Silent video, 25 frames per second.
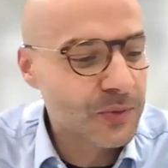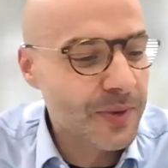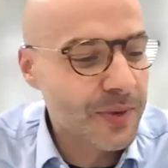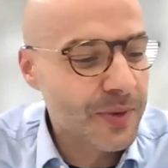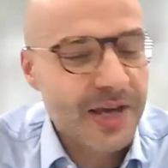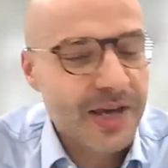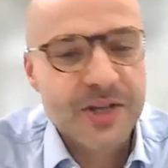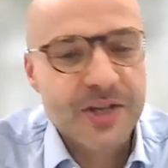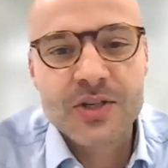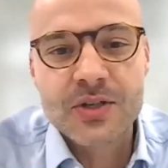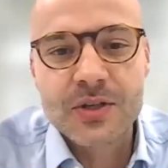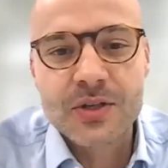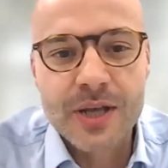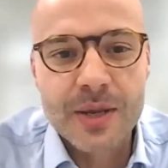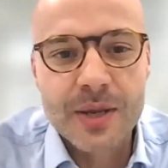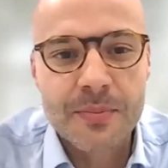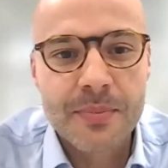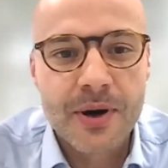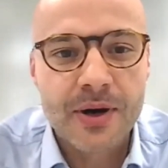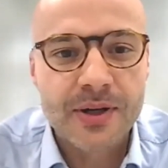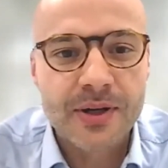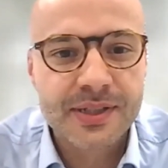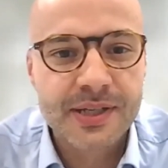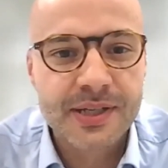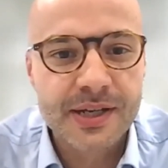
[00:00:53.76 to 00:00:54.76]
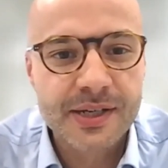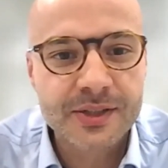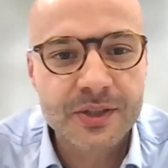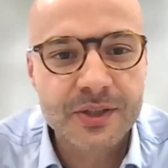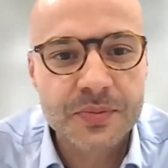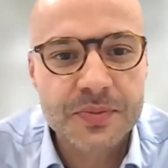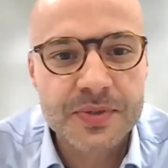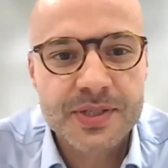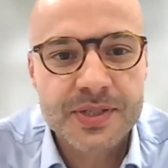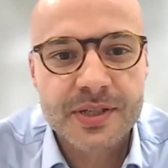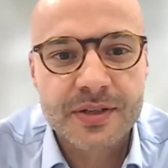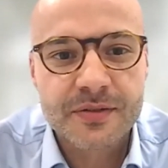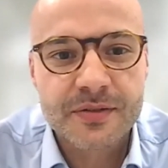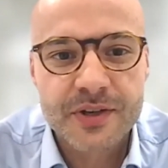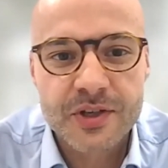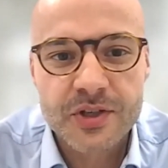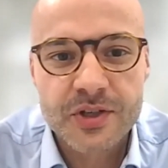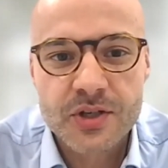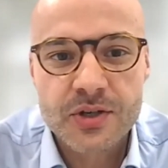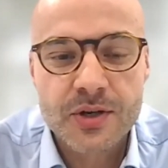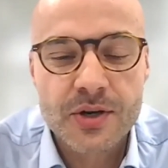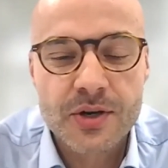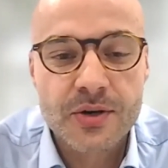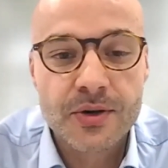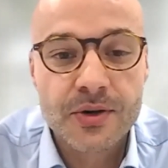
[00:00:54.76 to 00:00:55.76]
mention about the Earth
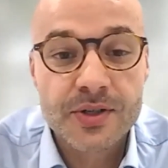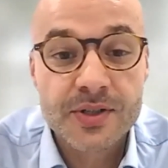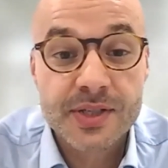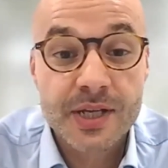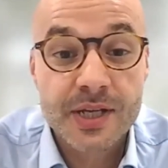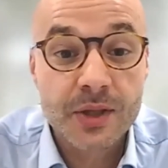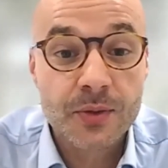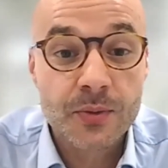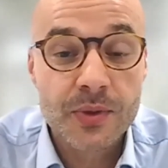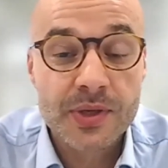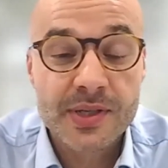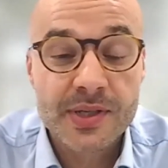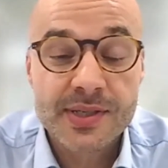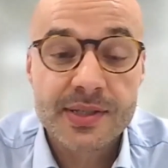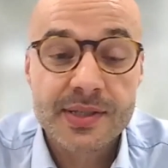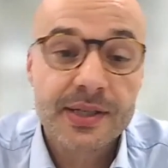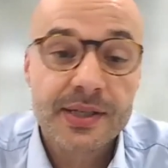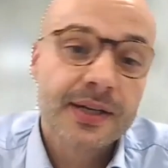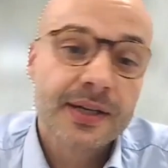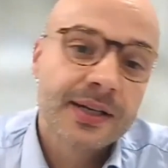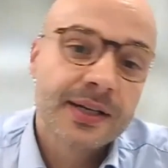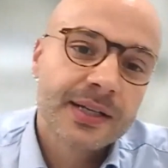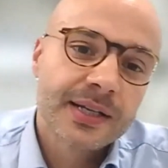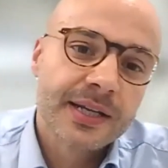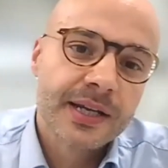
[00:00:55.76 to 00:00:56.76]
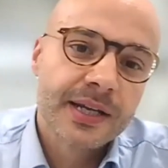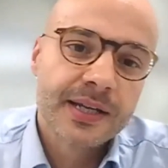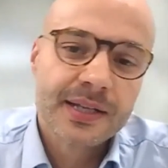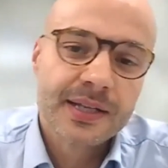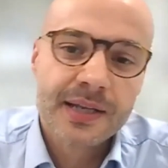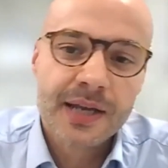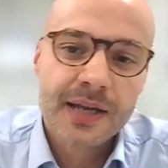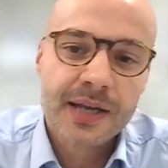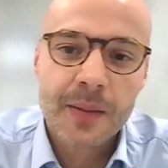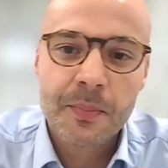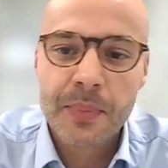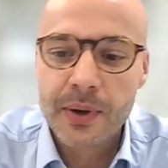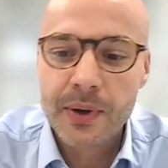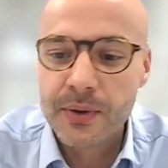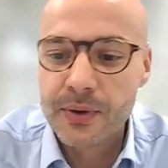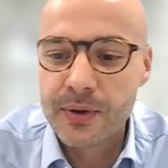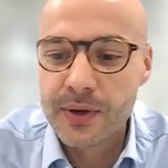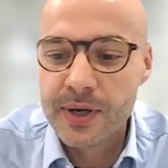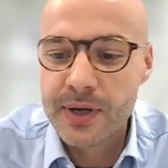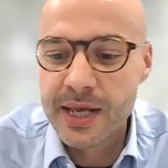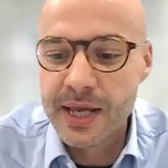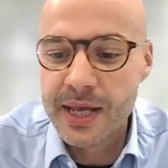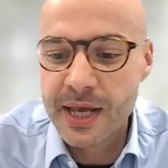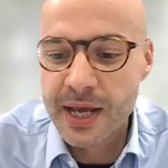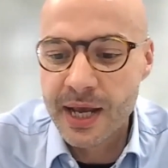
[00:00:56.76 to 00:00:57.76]
observation course that we started
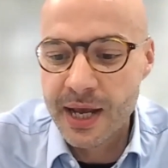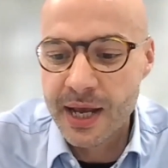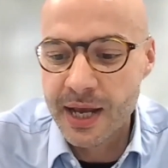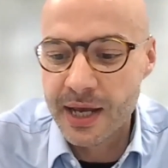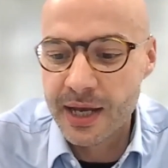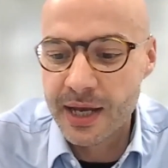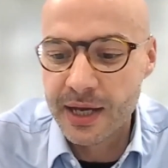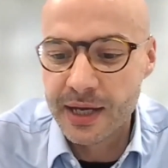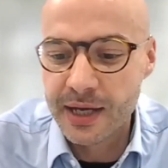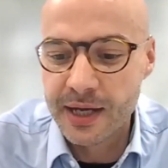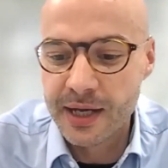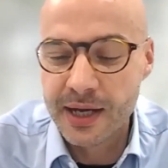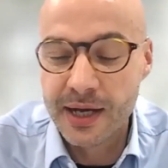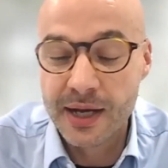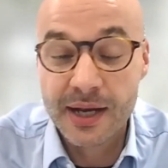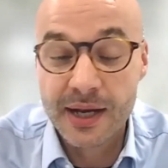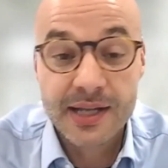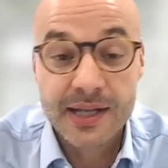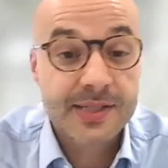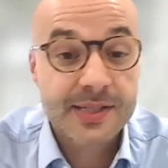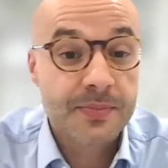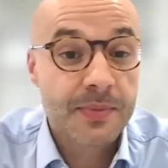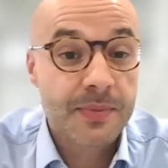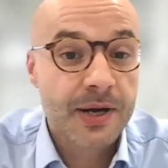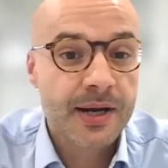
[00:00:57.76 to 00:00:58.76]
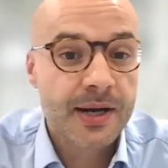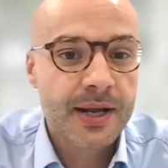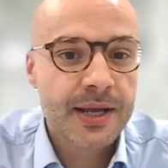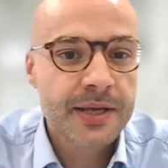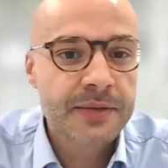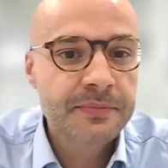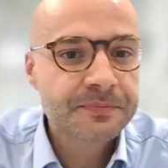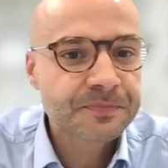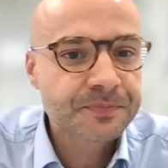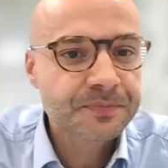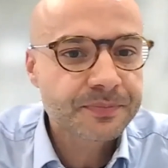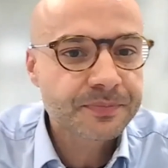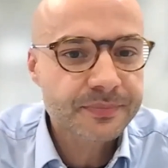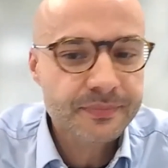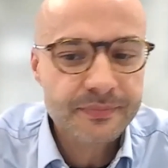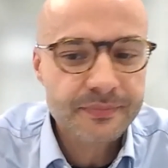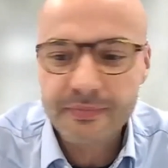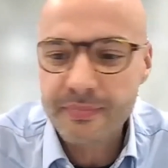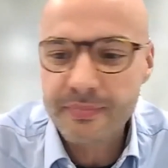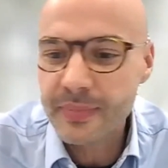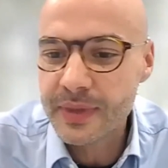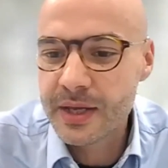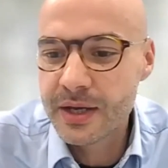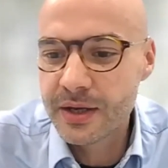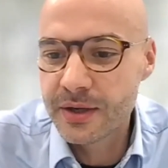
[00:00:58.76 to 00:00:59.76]
uploading last Monday
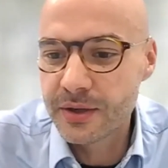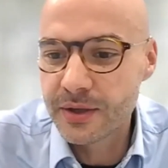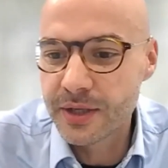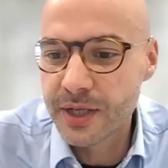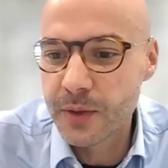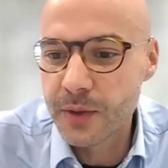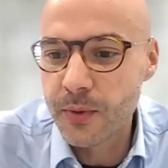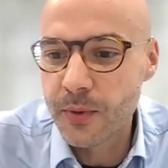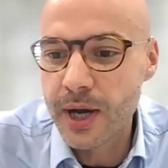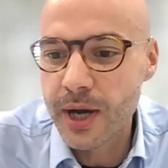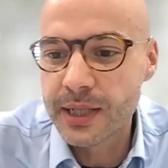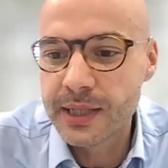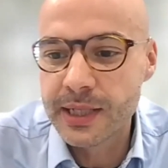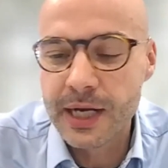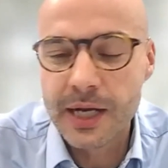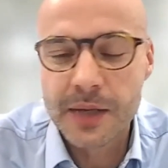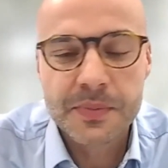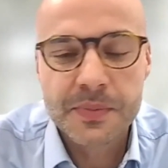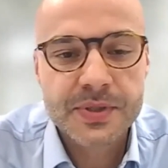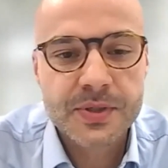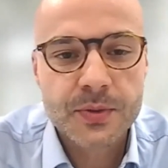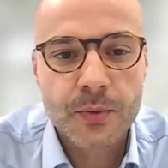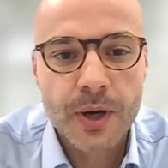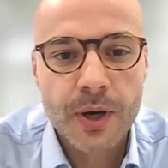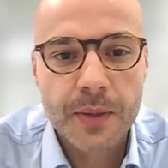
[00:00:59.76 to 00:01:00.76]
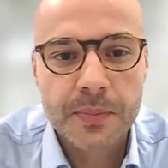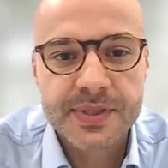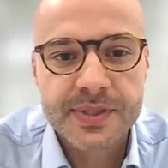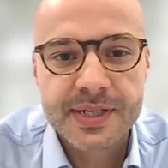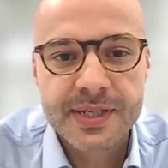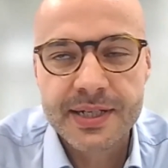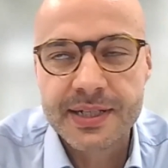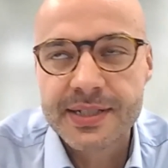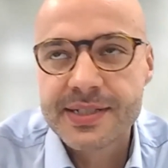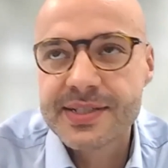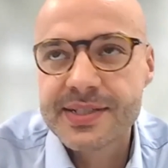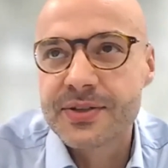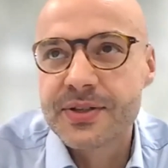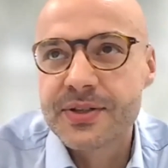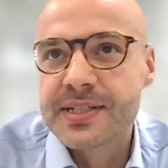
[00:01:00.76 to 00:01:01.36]
on the WILDLABS website.